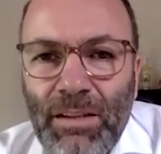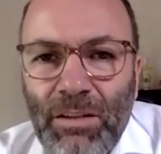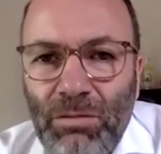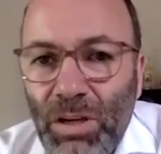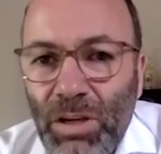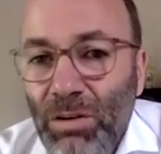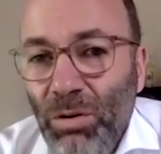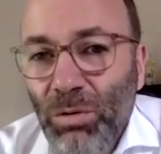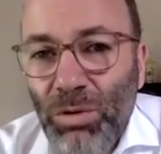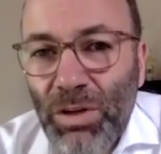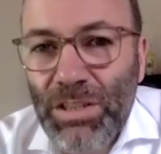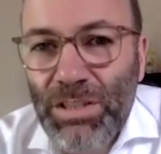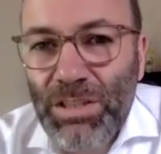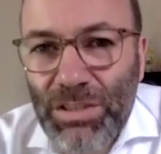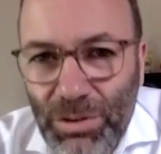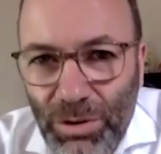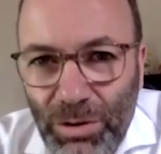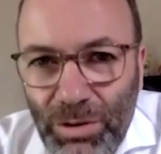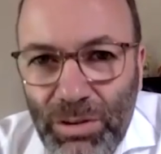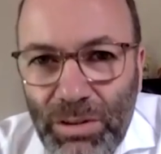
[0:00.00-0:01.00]
We are only
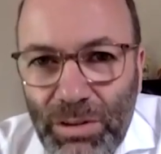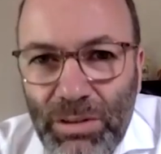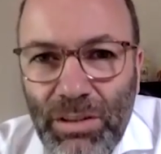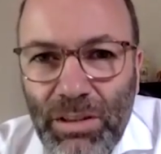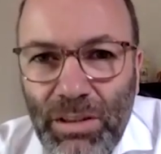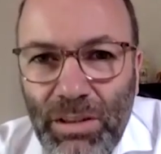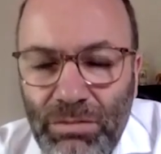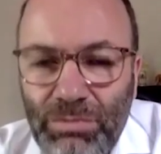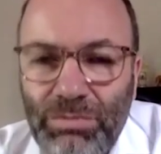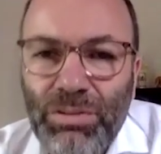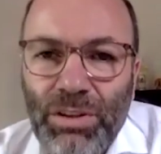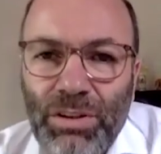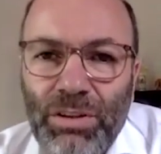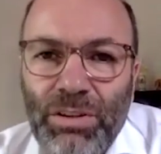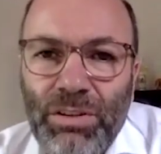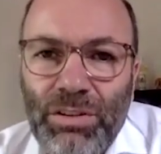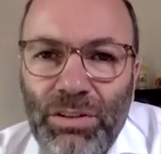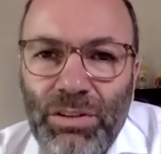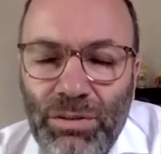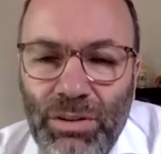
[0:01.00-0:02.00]
strong if we
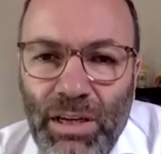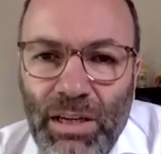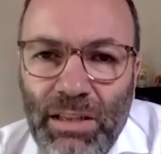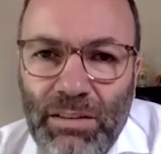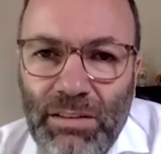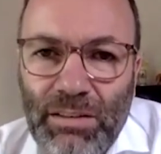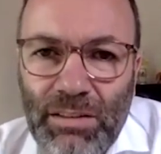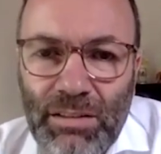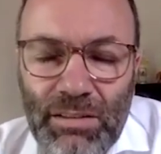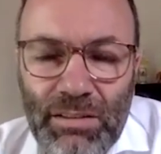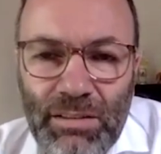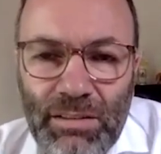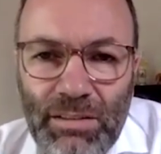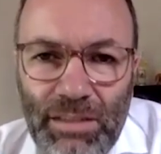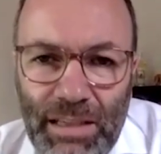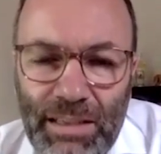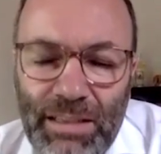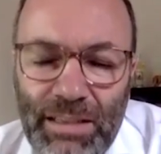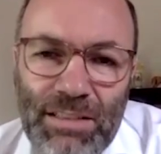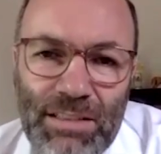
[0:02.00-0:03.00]
are united. And
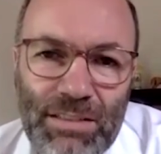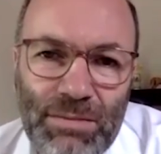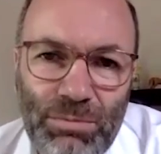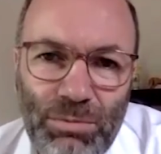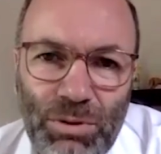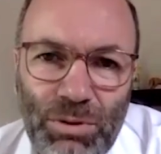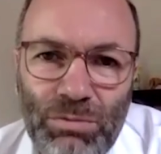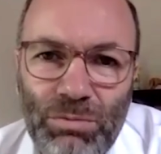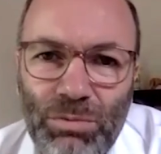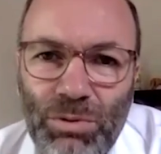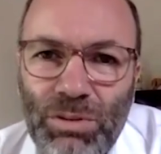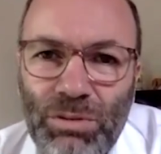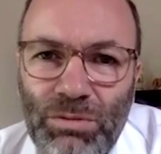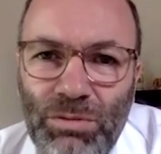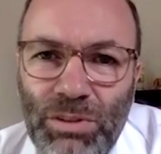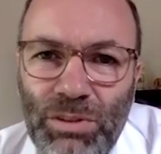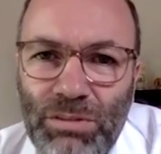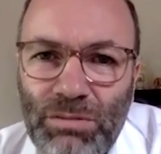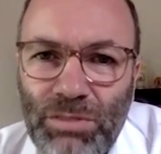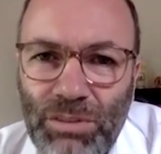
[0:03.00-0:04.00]
that is
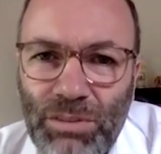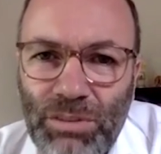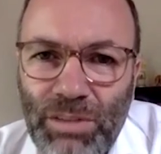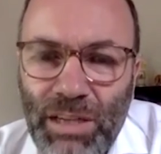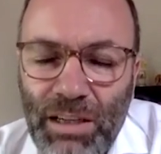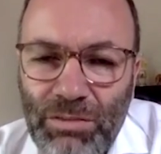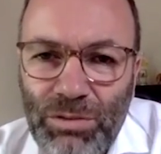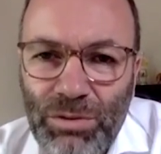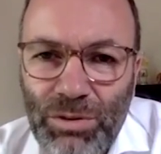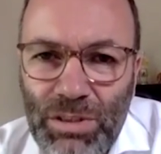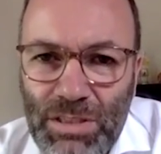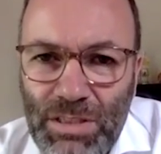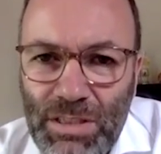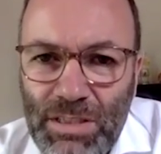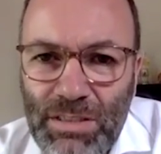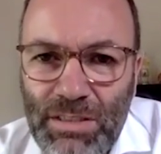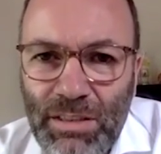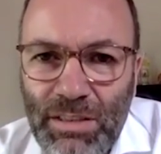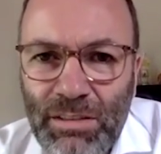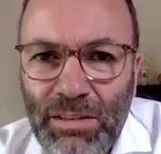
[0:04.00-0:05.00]
what we have to
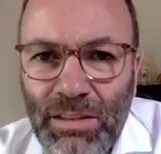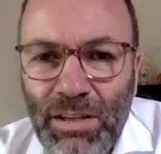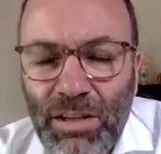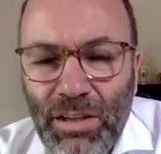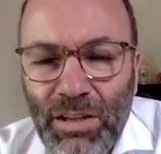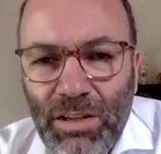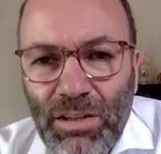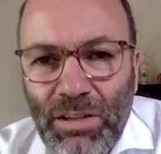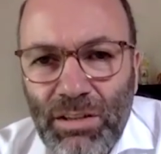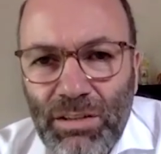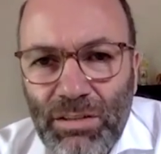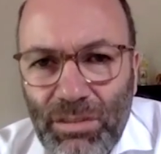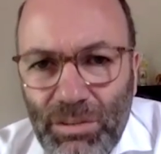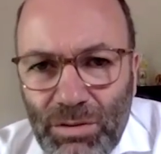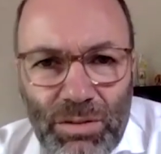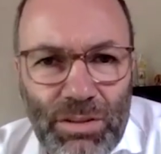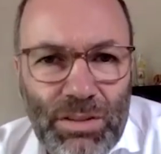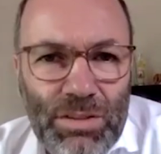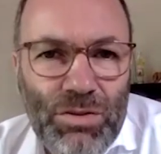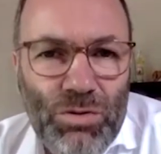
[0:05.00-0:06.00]
insist in. So
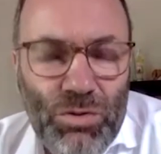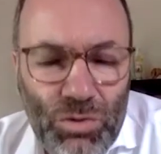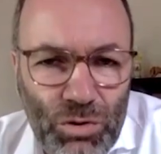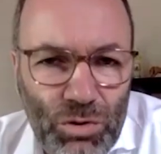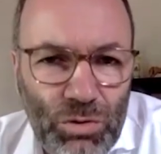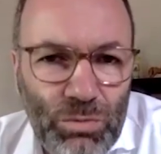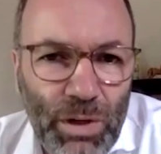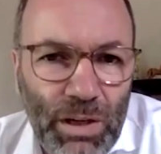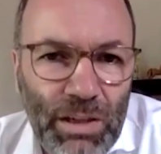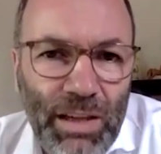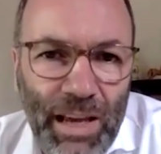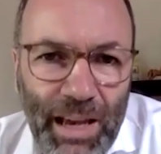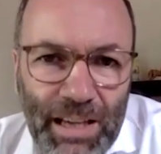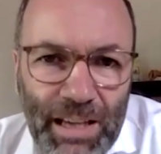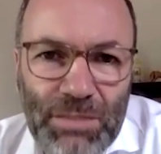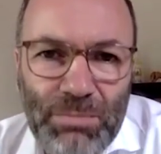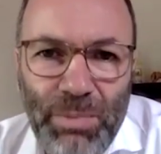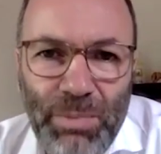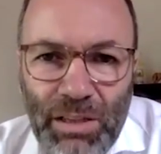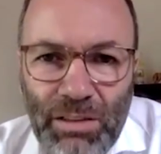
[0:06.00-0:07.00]
this Schuman
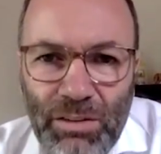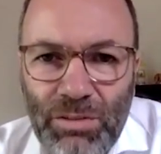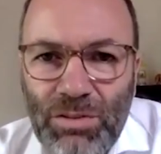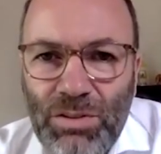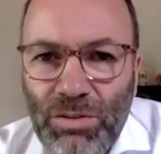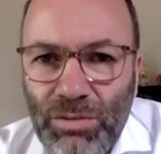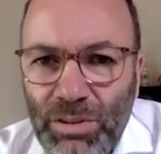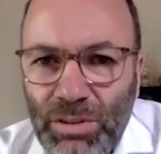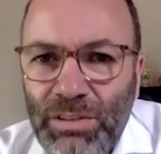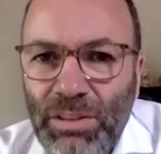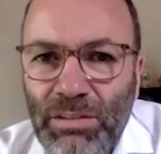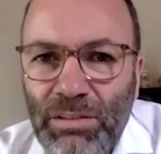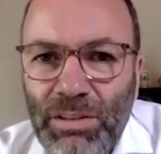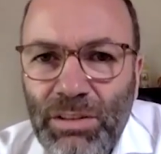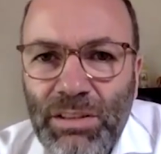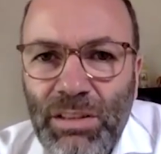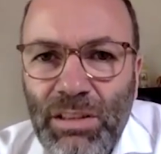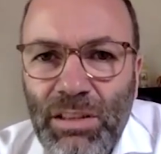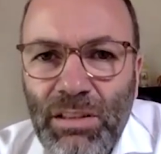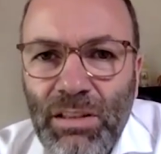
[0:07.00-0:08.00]
aspect on
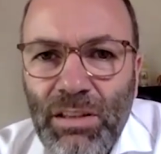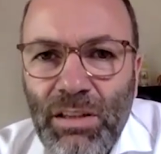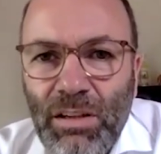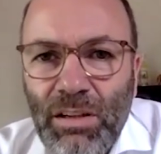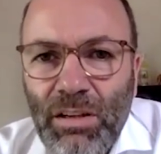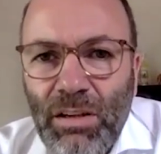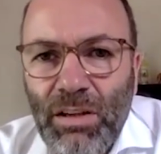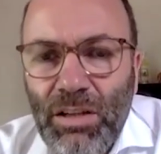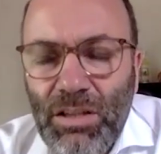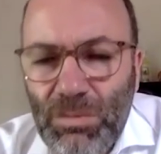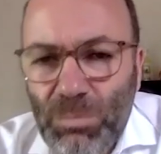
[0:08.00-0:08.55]
solidarity is